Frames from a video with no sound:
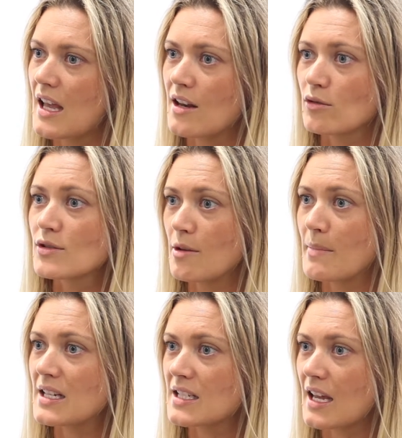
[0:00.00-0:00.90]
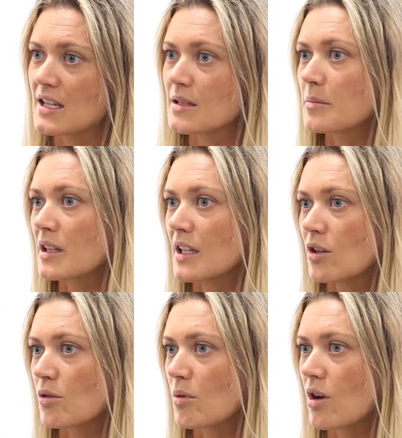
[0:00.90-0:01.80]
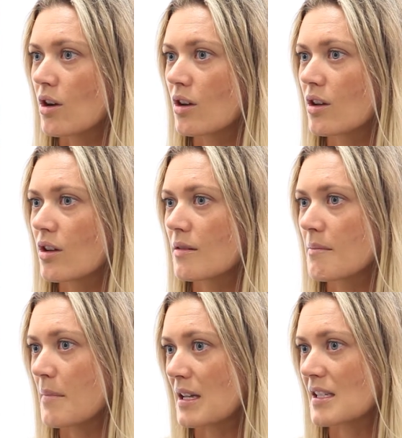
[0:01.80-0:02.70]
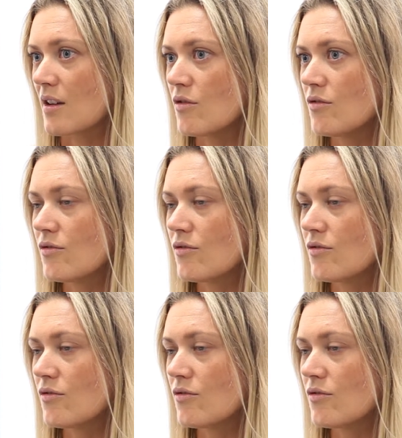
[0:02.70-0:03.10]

and also maintain some clinical work myself.